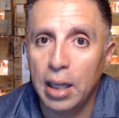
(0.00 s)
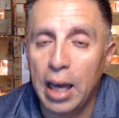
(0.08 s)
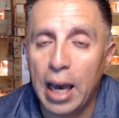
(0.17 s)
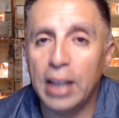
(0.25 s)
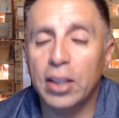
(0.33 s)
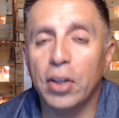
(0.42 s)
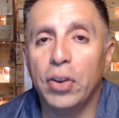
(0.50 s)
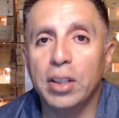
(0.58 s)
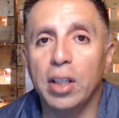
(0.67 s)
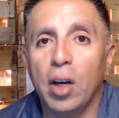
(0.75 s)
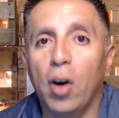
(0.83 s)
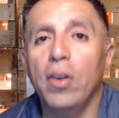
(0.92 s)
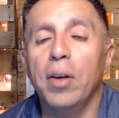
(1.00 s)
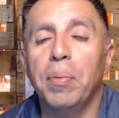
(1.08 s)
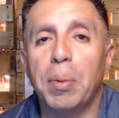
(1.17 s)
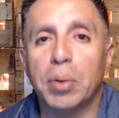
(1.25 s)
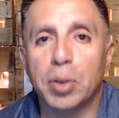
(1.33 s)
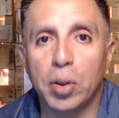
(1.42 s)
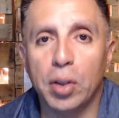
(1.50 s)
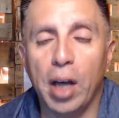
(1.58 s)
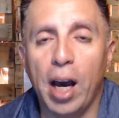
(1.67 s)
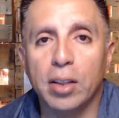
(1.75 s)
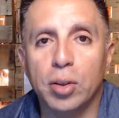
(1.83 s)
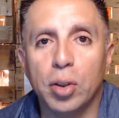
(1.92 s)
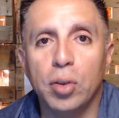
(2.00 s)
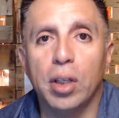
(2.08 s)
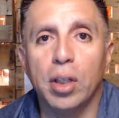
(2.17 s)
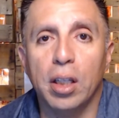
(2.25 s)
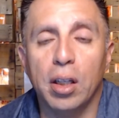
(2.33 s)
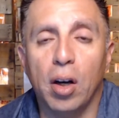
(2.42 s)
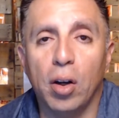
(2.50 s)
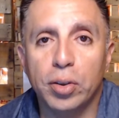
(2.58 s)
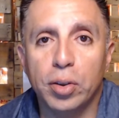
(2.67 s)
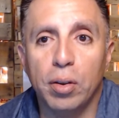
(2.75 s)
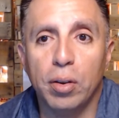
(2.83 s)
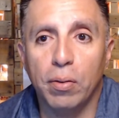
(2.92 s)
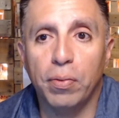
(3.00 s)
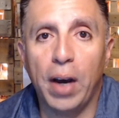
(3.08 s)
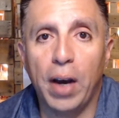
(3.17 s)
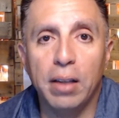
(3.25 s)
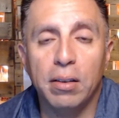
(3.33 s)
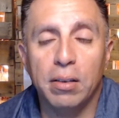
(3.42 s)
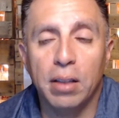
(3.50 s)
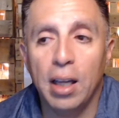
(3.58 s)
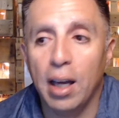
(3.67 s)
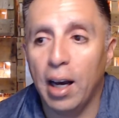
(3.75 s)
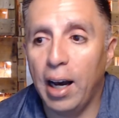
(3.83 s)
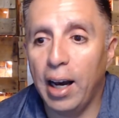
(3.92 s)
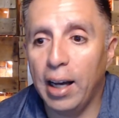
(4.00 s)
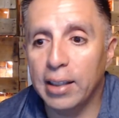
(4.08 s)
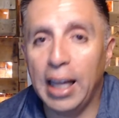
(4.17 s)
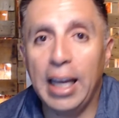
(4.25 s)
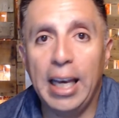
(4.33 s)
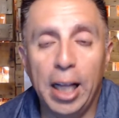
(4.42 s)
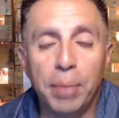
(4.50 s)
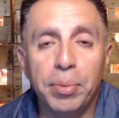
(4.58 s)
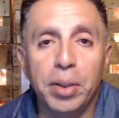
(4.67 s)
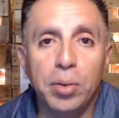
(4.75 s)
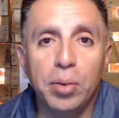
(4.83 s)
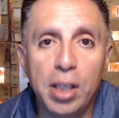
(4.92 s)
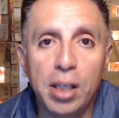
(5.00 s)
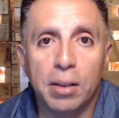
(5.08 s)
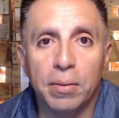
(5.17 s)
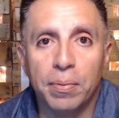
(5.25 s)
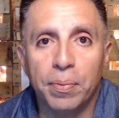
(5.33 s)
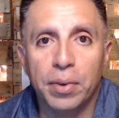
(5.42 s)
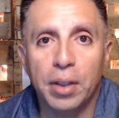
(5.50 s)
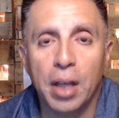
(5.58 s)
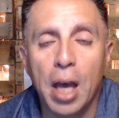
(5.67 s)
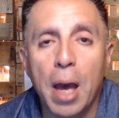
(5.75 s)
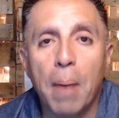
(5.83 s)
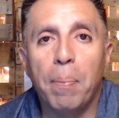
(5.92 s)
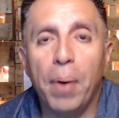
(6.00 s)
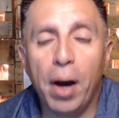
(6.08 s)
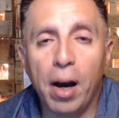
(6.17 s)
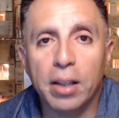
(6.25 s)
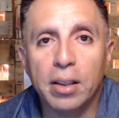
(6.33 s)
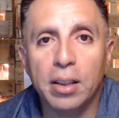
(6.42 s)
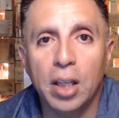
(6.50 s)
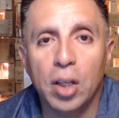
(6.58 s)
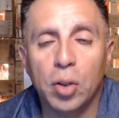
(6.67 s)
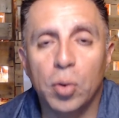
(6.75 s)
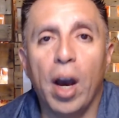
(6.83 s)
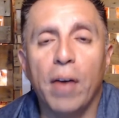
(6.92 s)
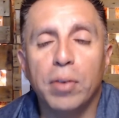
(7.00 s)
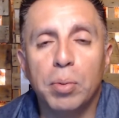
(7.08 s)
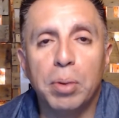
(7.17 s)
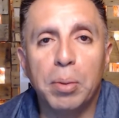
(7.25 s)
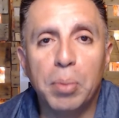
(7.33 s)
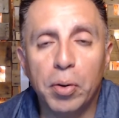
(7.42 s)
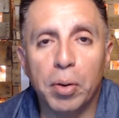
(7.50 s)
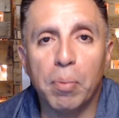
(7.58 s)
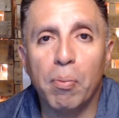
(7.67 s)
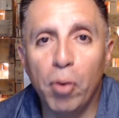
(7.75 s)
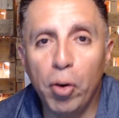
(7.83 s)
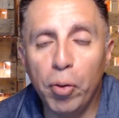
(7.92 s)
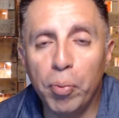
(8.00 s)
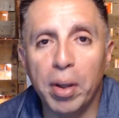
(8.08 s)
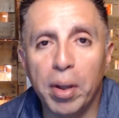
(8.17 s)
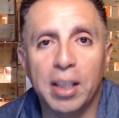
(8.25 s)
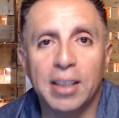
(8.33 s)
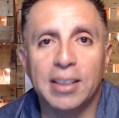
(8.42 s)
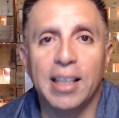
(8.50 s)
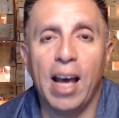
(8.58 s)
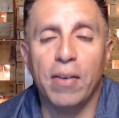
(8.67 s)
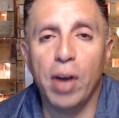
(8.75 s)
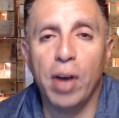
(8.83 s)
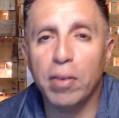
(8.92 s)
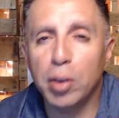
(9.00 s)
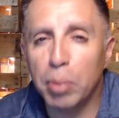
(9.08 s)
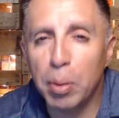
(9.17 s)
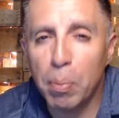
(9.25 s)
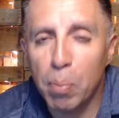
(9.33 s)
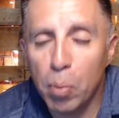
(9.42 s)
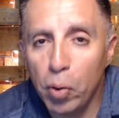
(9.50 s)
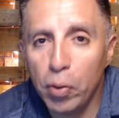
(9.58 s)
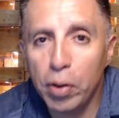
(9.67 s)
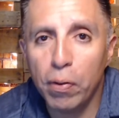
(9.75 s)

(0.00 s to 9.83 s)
and the thing that other people is good at, so you can also find that help that you need. But you have to be moving. Movement is life. You have to be moving